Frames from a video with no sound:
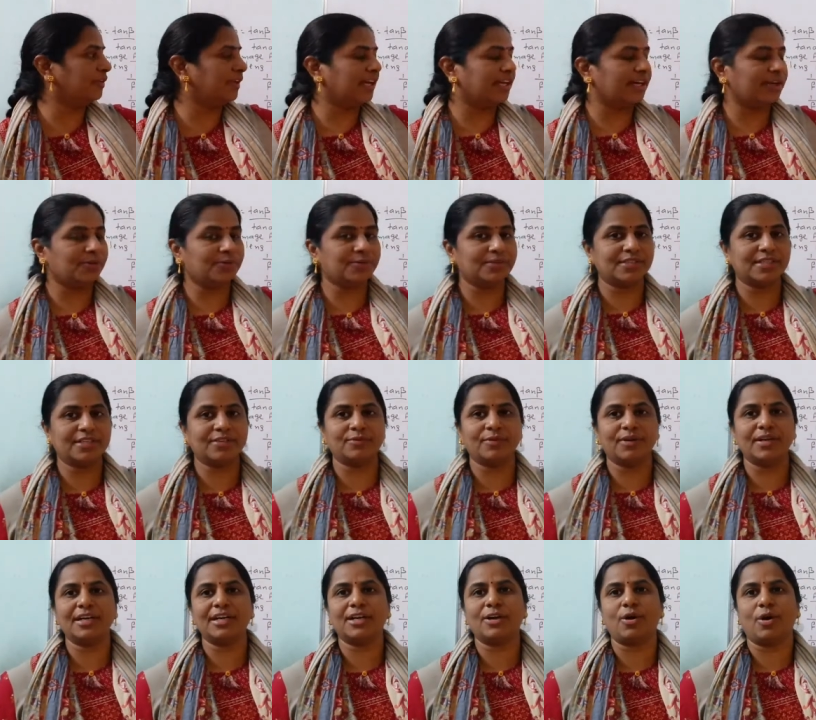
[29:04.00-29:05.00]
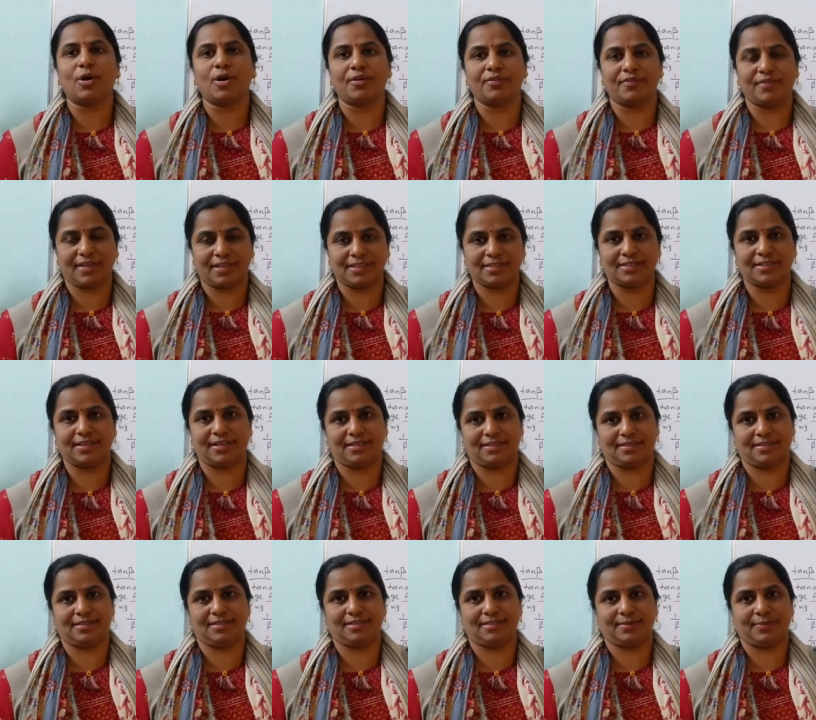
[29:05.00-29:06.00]
we are using one convex
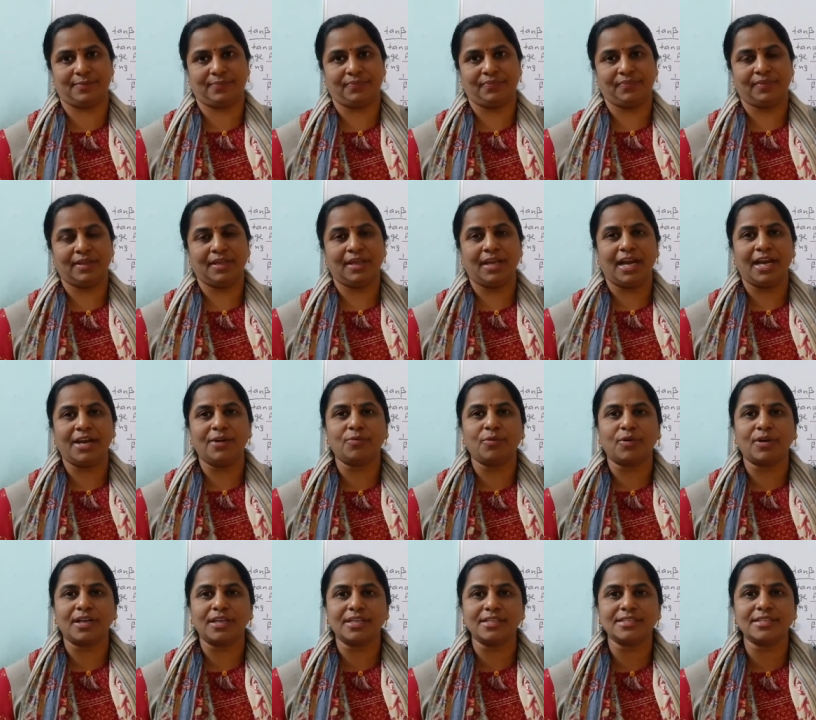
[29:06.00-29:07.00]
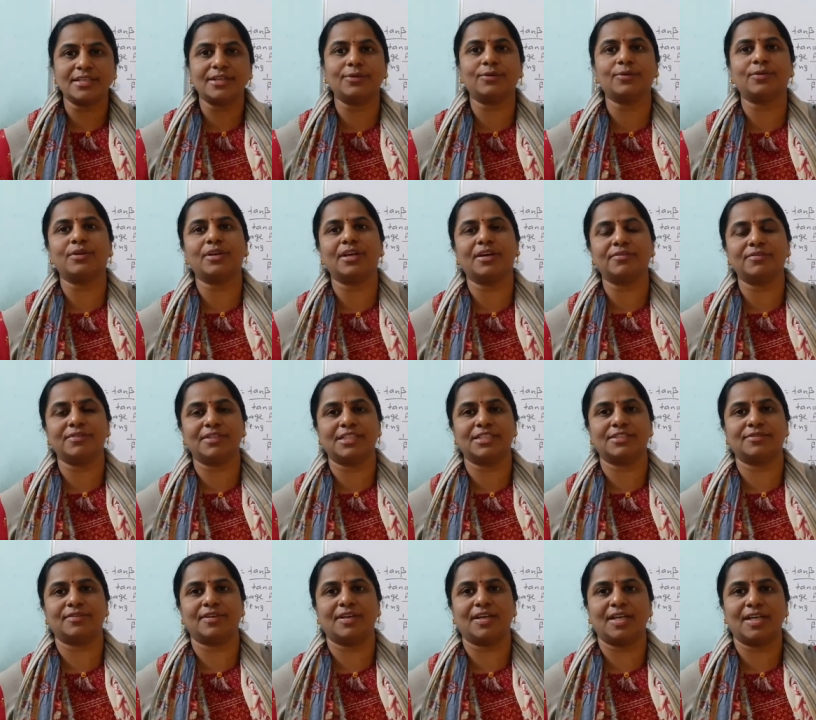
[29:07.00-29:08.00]
lens. And what is the role of this
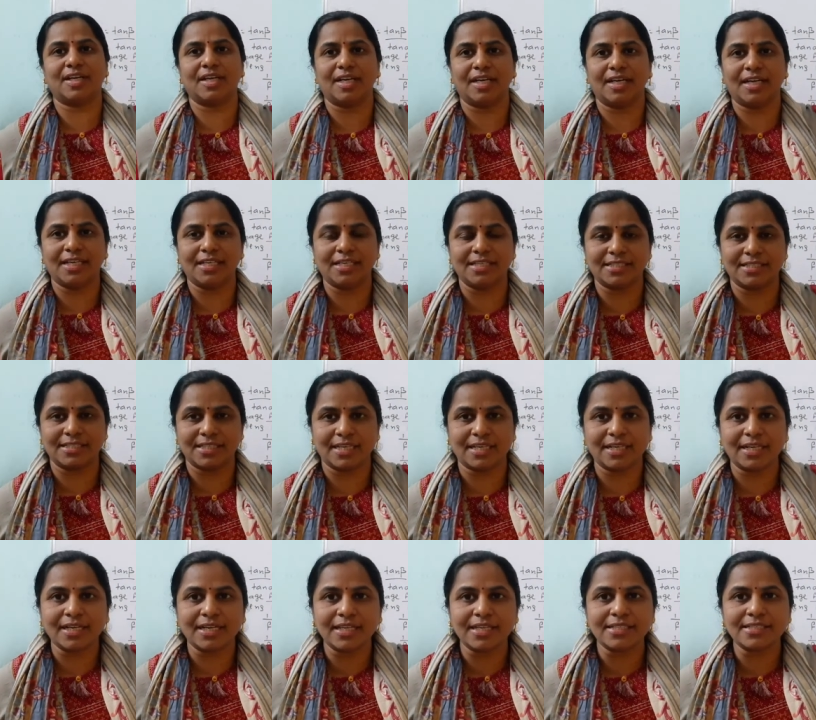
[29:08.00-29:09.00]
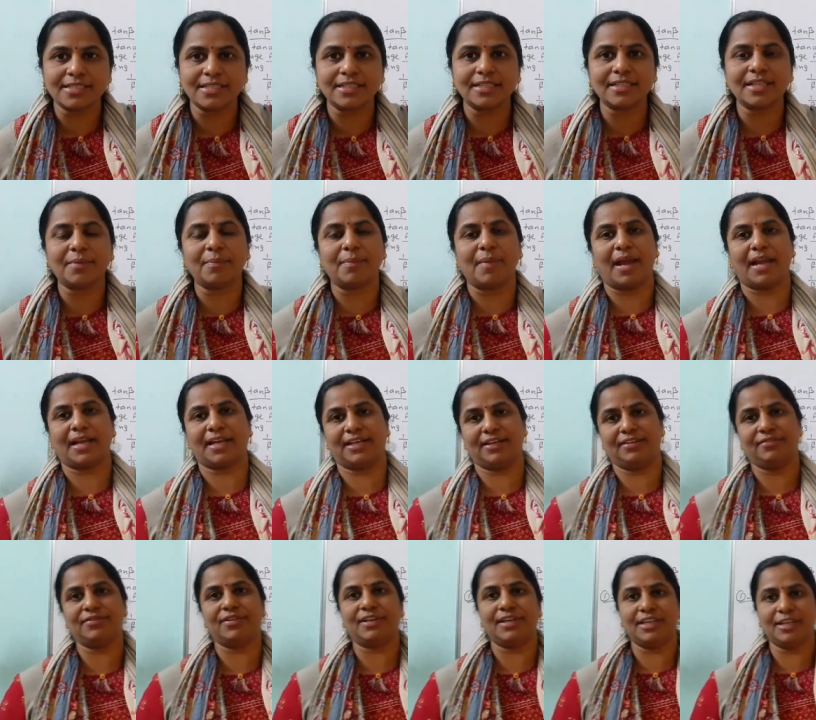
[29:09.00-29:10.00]
one? It is increasing the
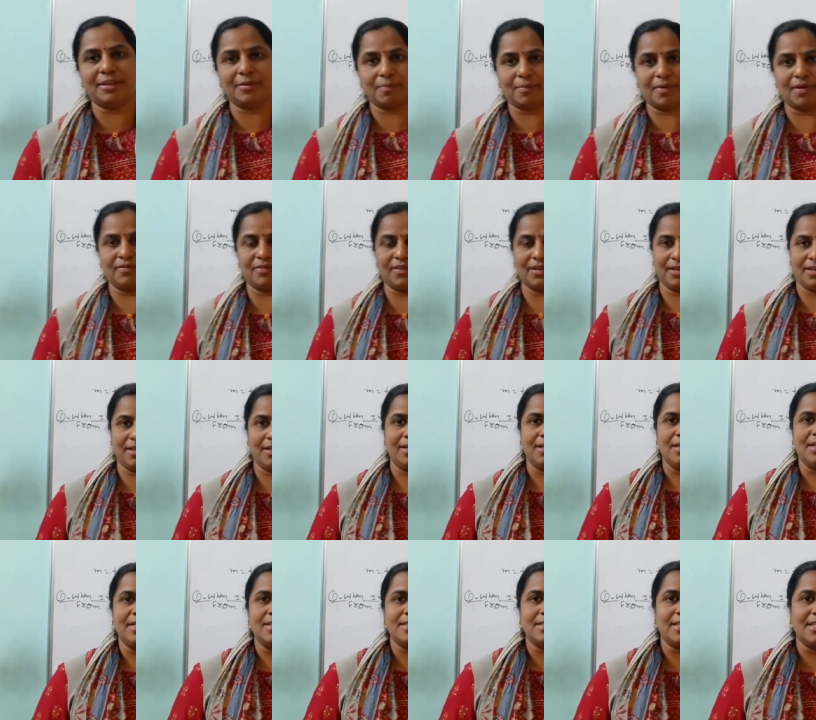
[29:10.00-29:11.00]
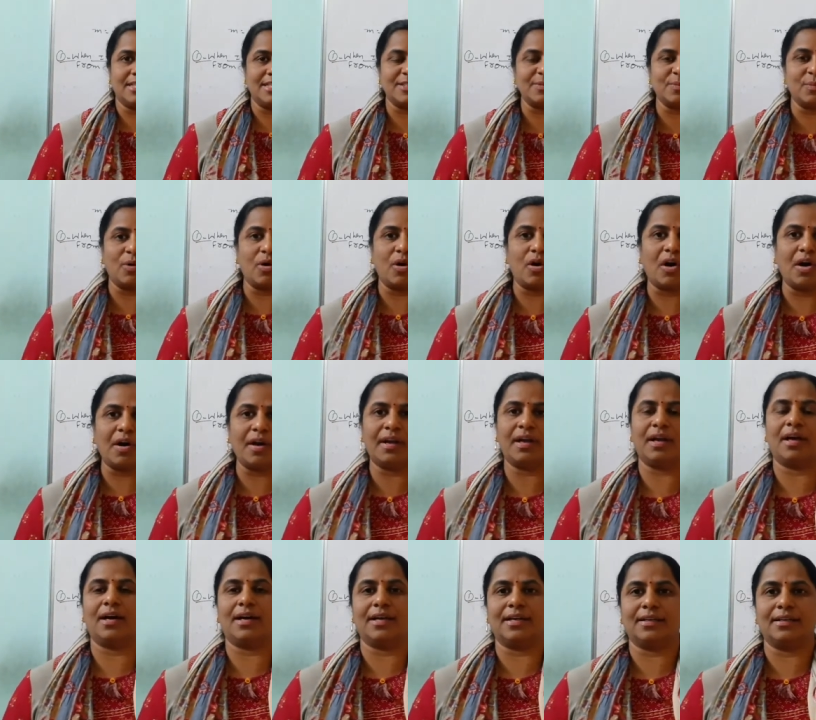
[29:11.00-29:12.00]
magnifying power. See, small
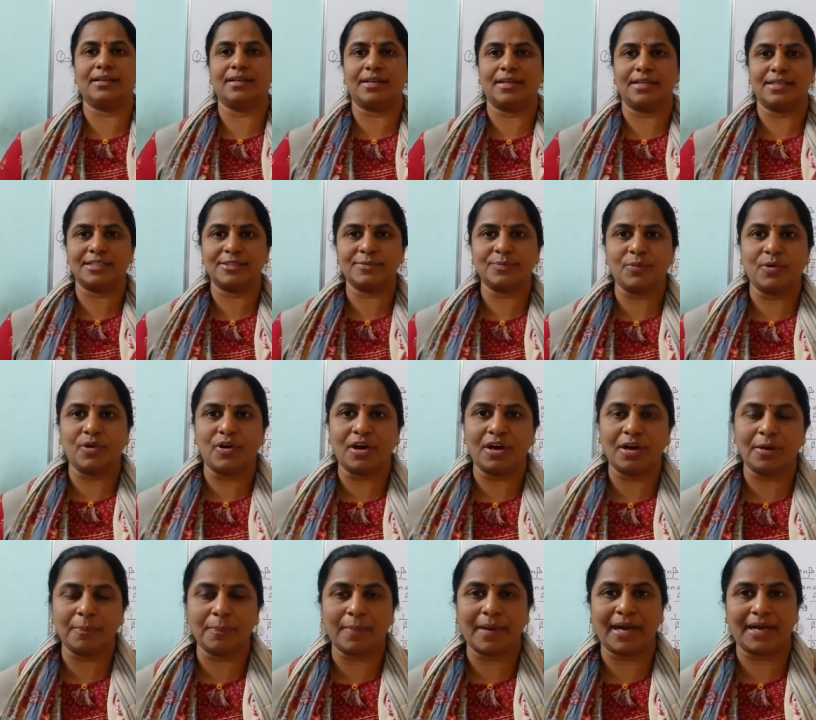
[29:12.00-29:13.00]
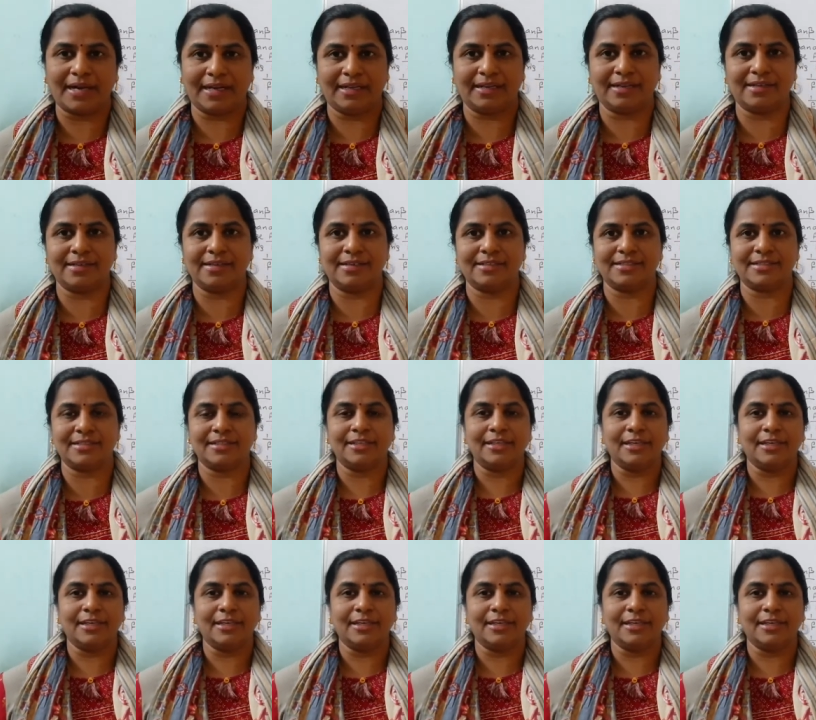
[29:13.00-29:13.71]
organs, small particles,